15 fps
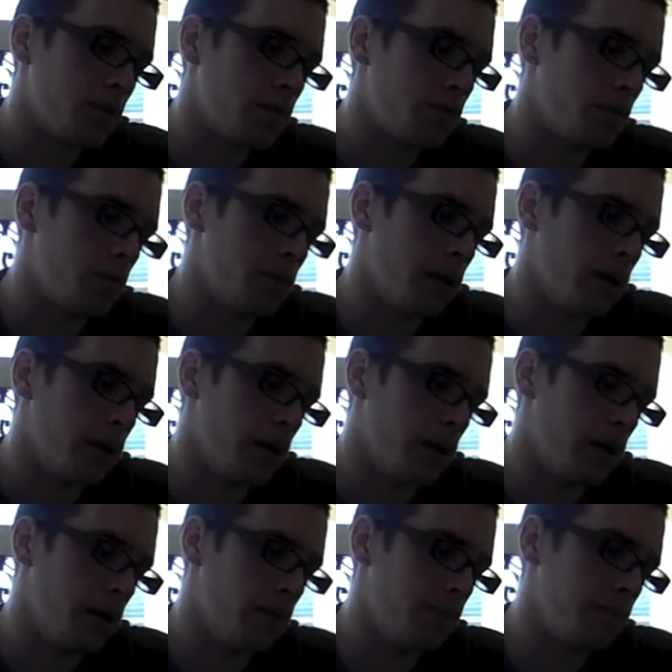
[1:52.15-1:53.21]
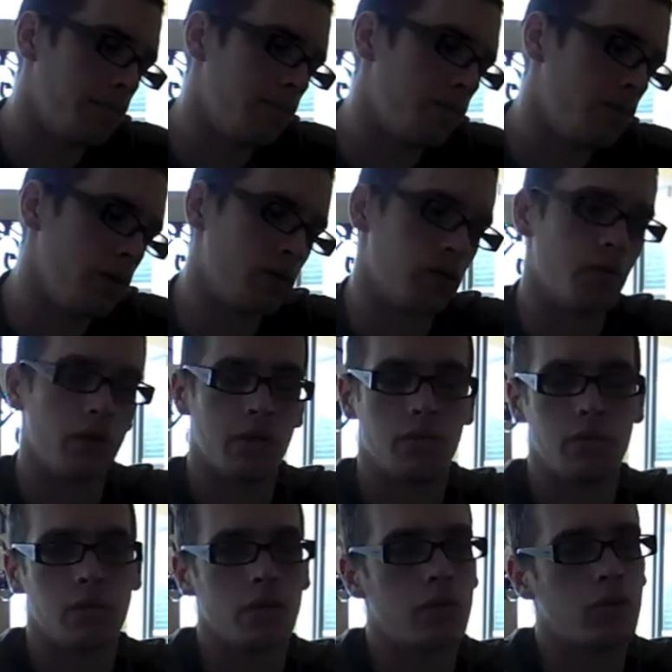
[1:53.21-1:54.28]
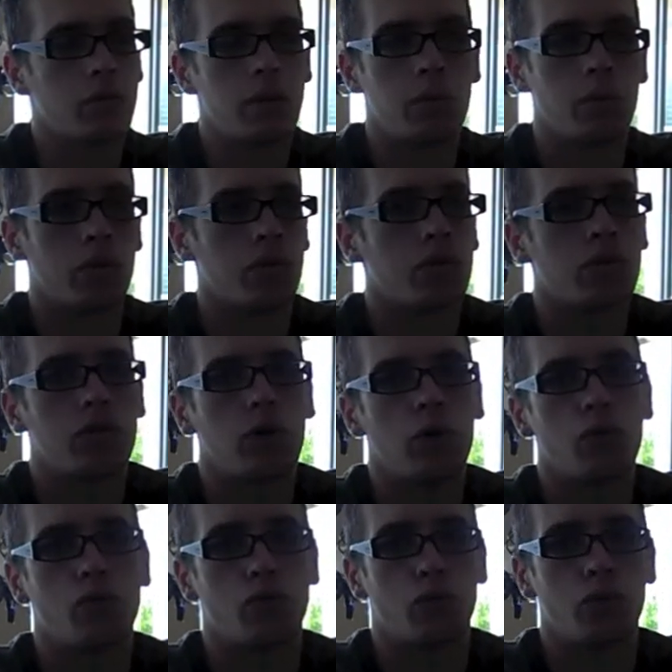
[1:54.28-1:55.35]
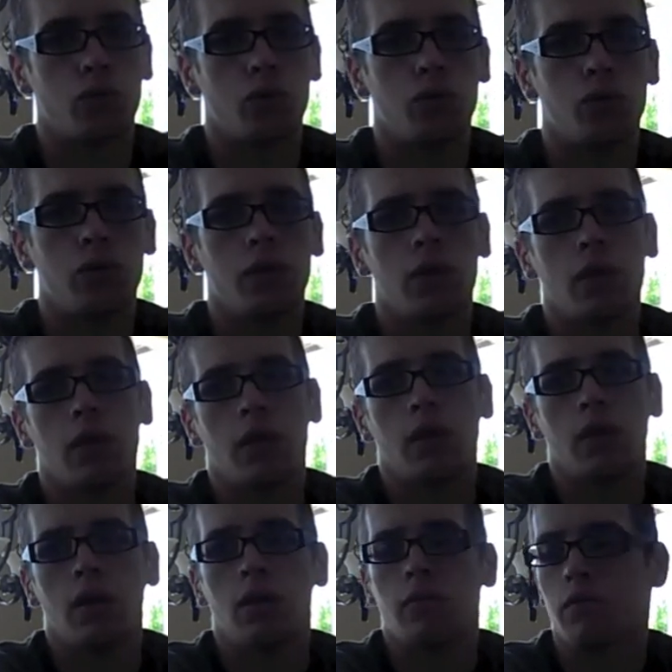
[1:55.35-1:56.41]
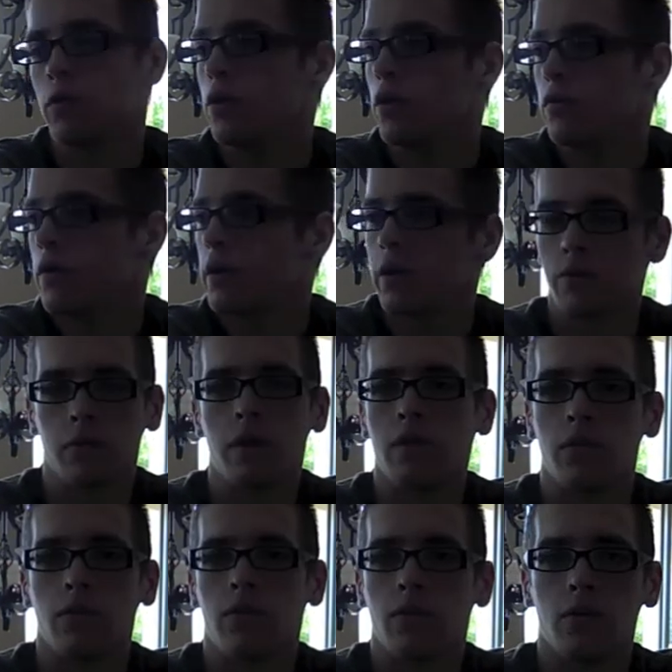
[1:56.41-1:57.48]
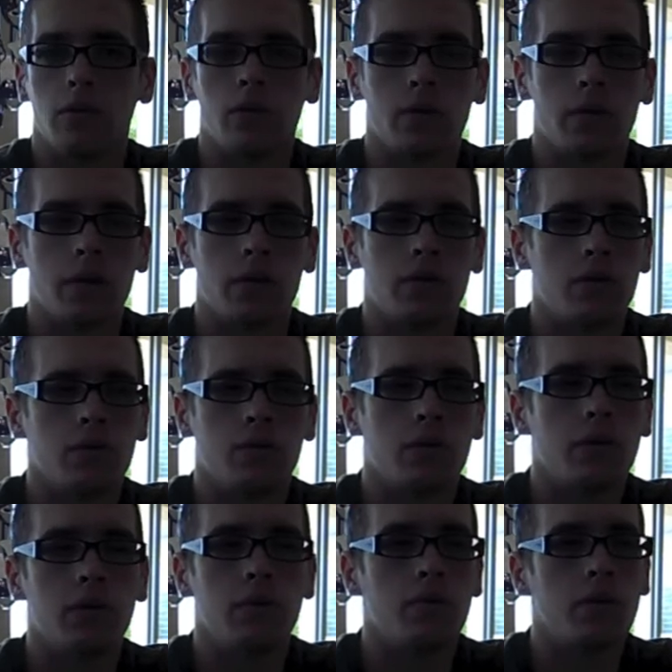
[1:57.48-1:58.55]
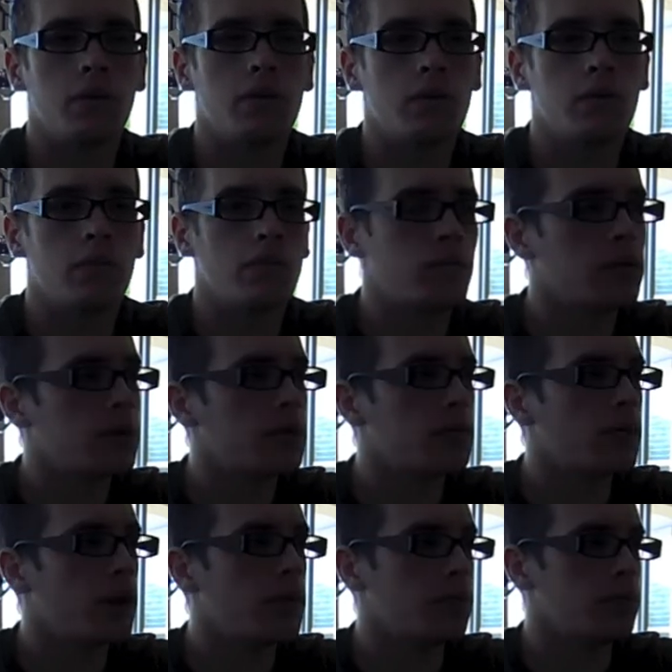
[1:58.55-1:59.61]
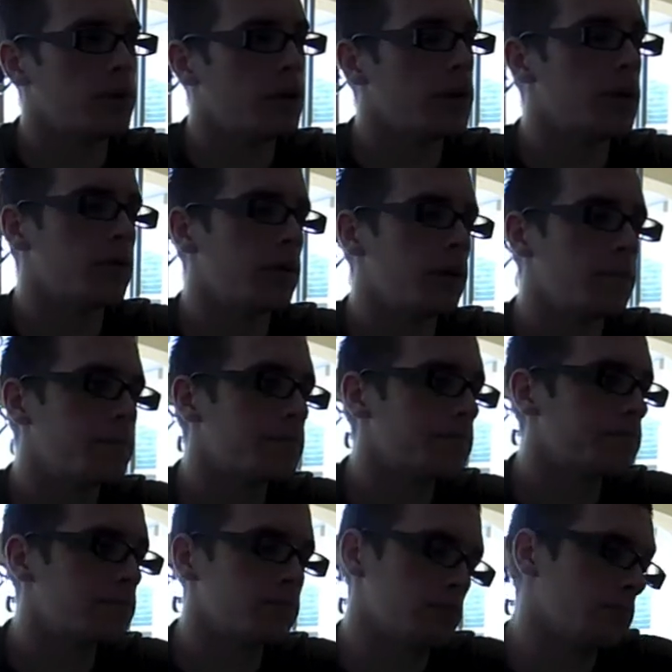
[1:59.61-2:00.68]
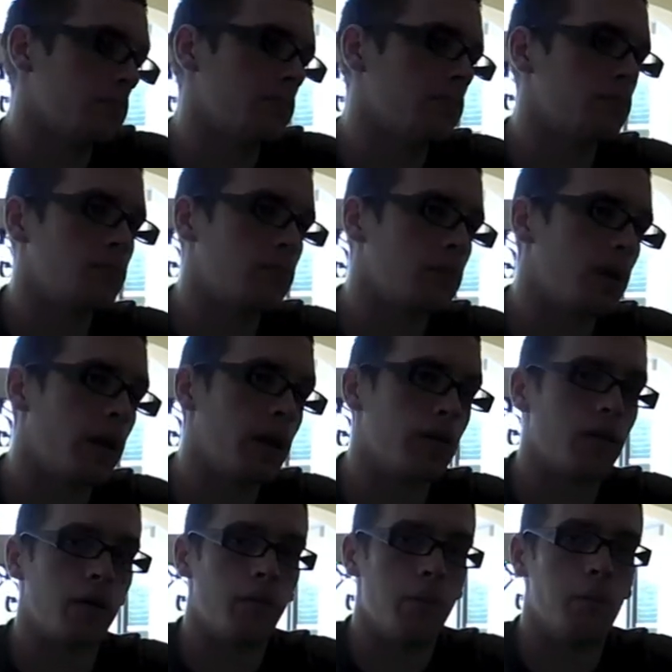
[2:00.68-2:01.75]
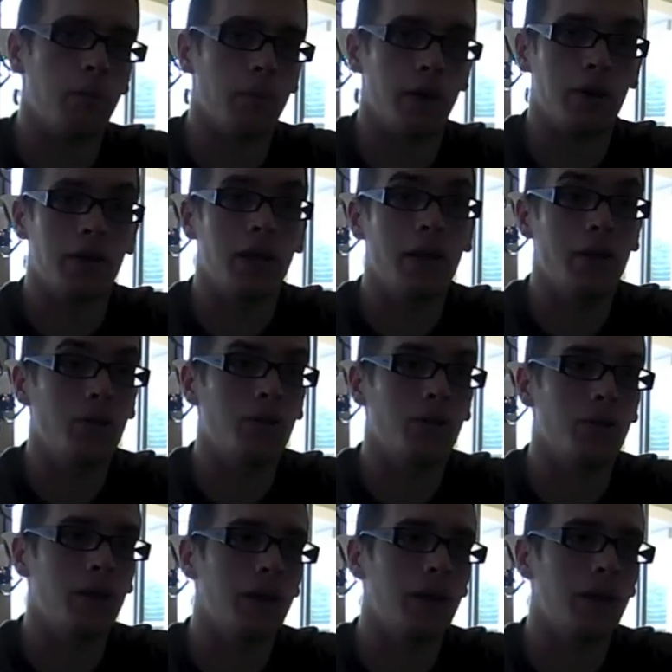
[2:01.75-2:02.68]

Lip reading: my physical and everything, those people were so rude for no fucking reason too. You're like, what is your fucking problem? But anyway. I guess I better get used to